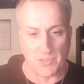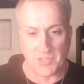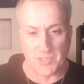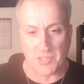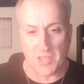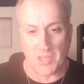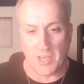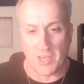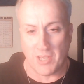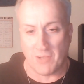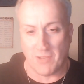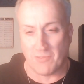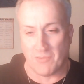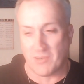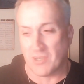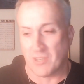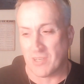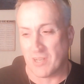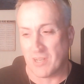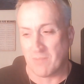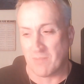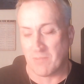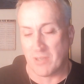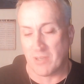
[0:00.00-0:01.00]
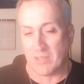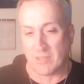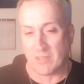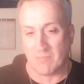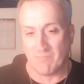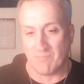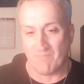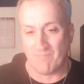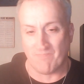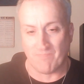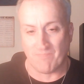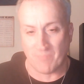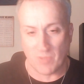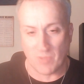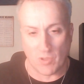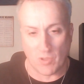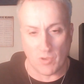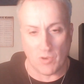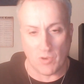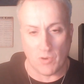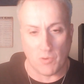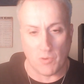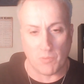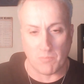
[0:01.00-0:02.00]
saved. And I'm like,
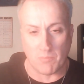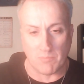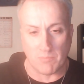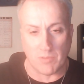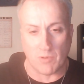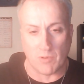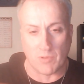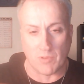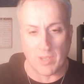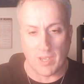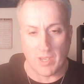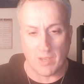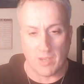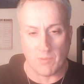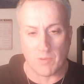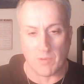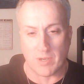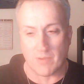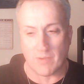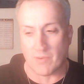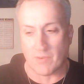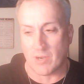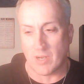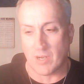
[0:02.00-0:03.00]
oh, okay, whatever.